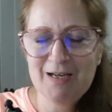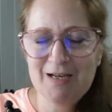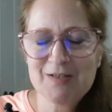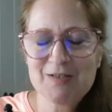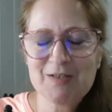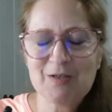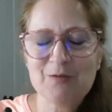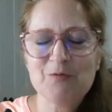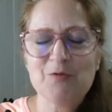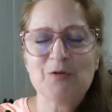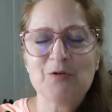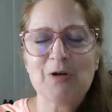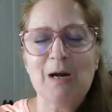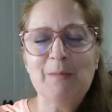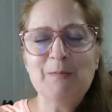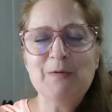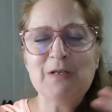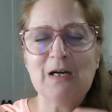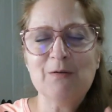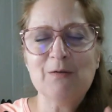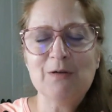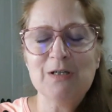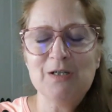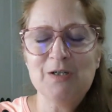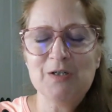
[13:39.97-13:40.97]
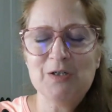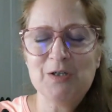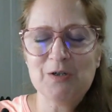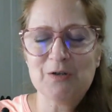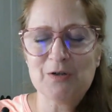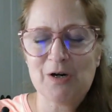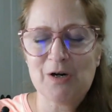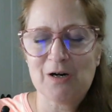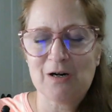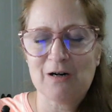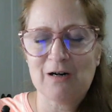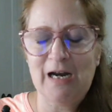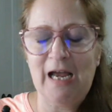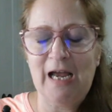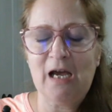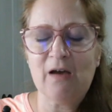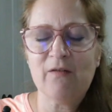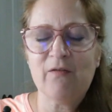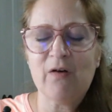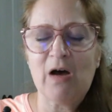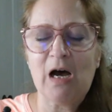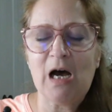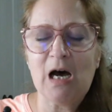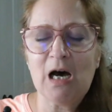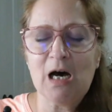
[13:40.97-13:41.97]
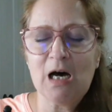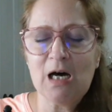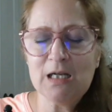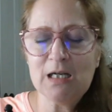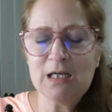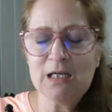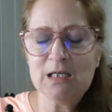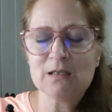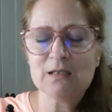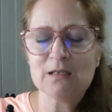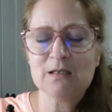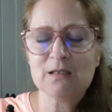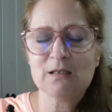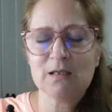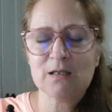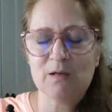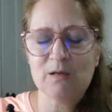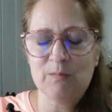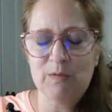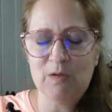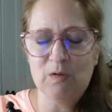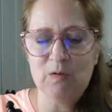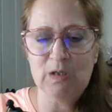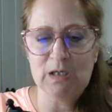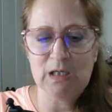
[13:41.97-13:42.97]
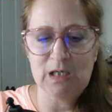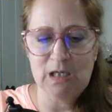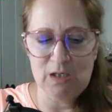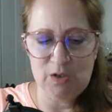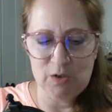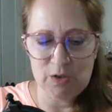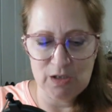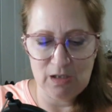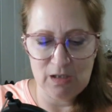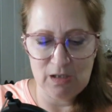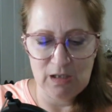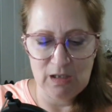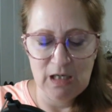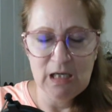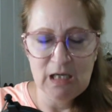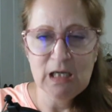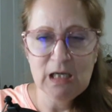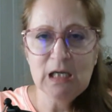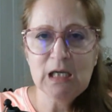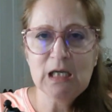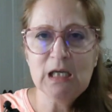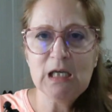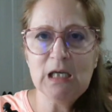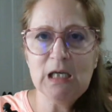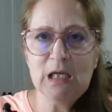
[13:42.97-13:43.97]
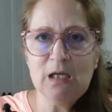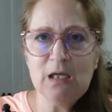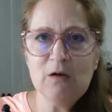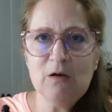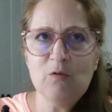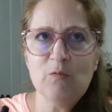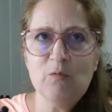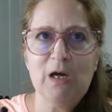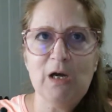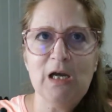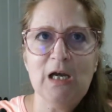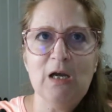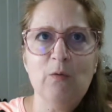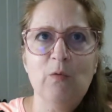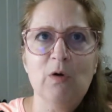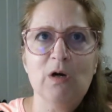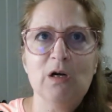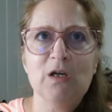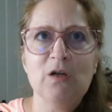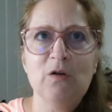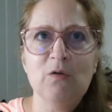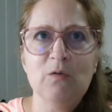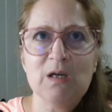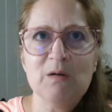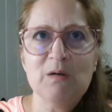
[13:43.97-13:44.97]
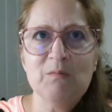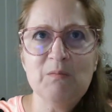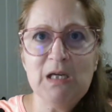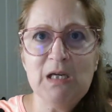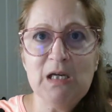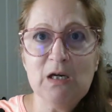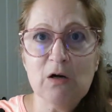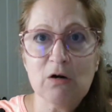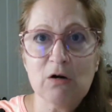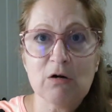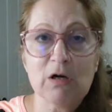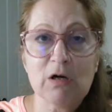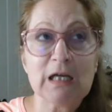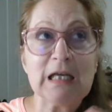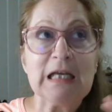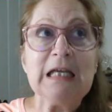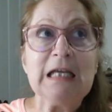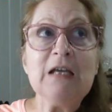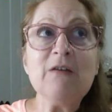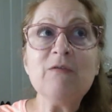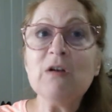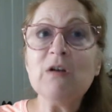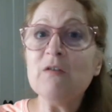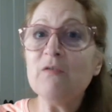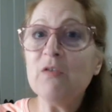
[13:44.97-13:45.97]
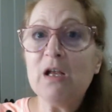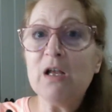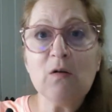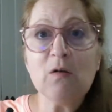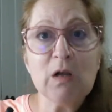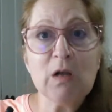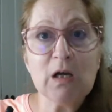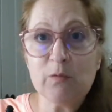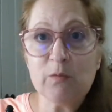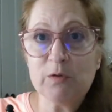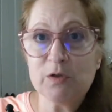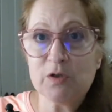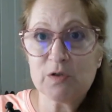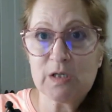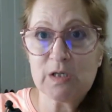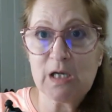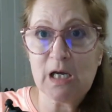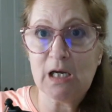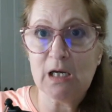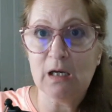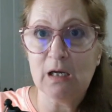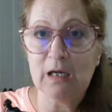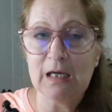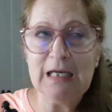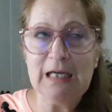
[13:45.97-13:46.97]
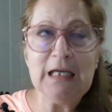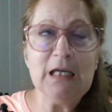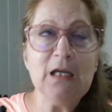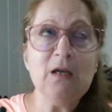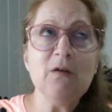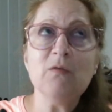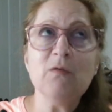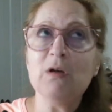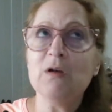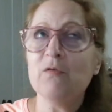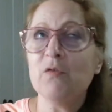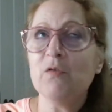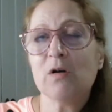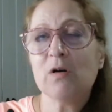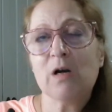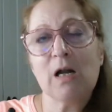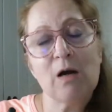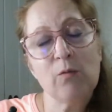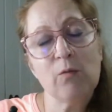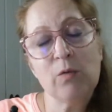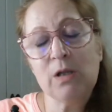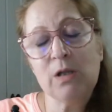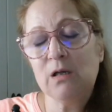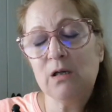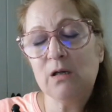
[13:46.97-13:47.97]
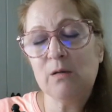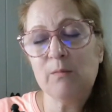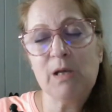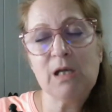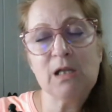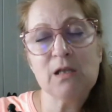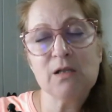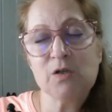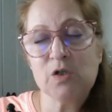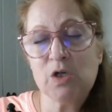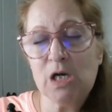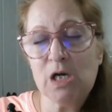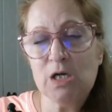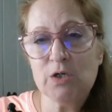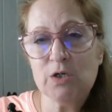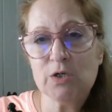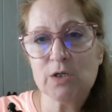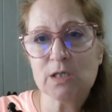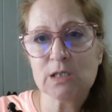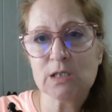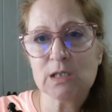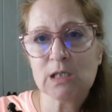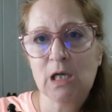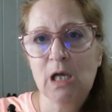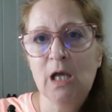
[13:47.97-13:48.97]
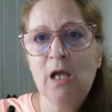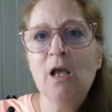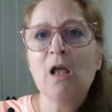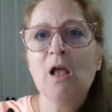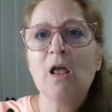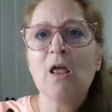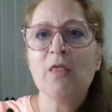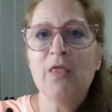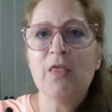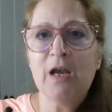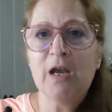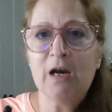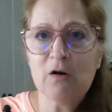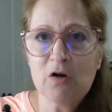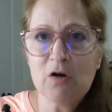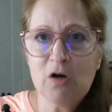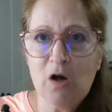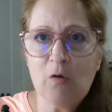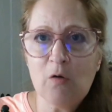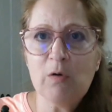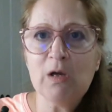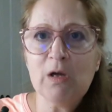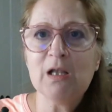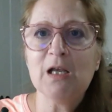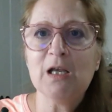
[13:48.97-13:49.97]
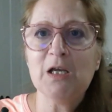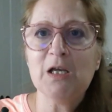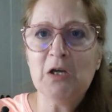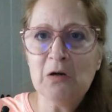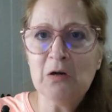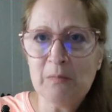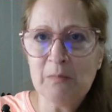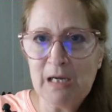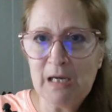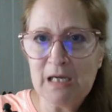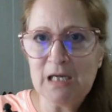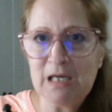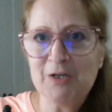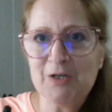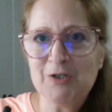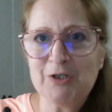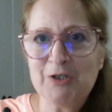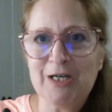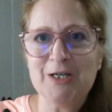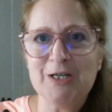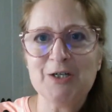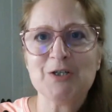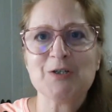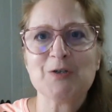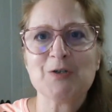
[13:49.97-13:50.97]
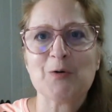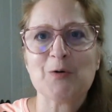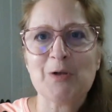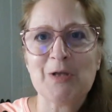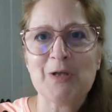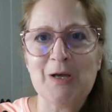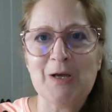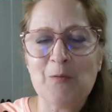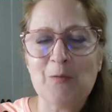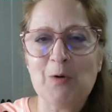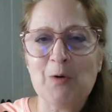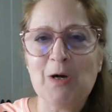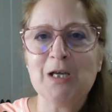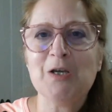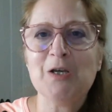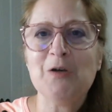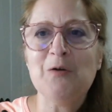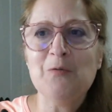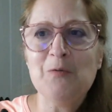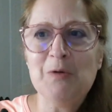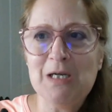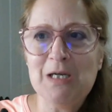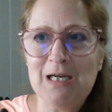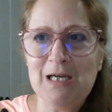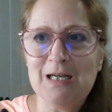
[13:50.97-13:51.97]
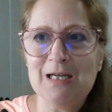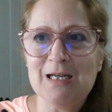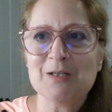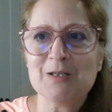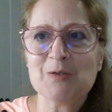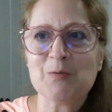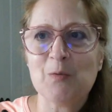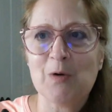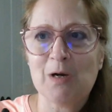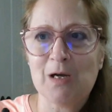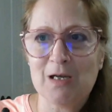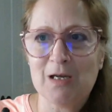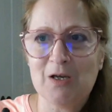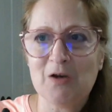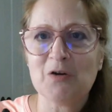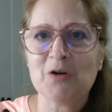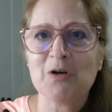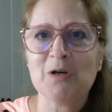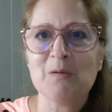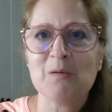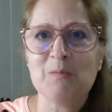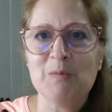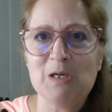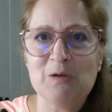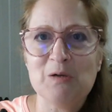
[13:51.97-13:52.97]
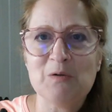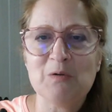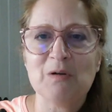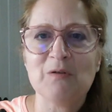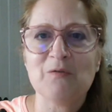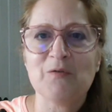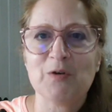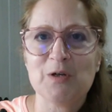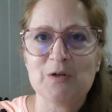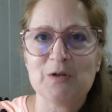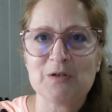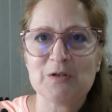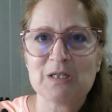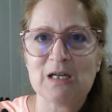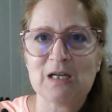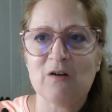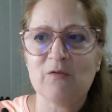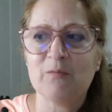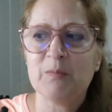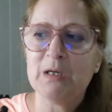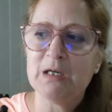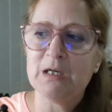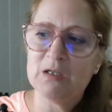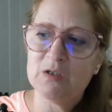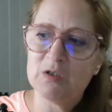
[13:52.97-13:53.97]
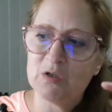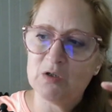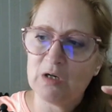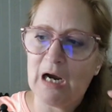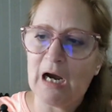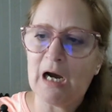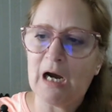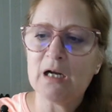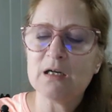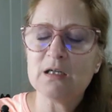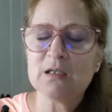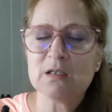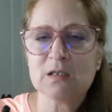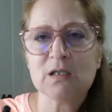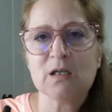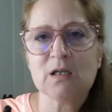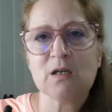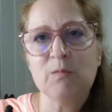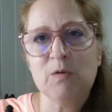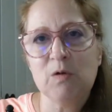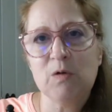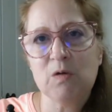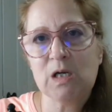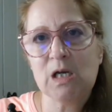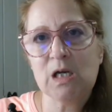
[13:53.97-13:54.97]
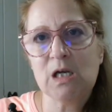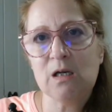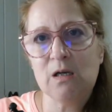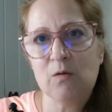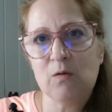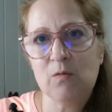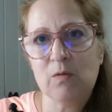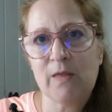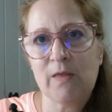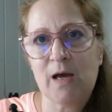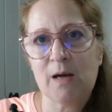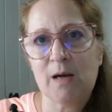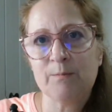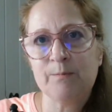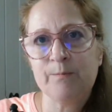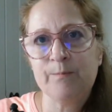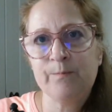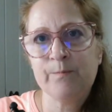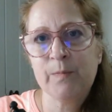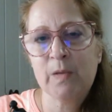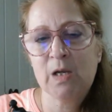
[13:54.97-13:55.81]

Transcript: So drop down into your heart, have honest communication in a way where you can be heard. Even if they don't like what you're saying, even if they're not willing to make the changes, they're knowing that you're making changes, or that what you need is what you're going to be doing for yourself, because you're honestly communicating with them.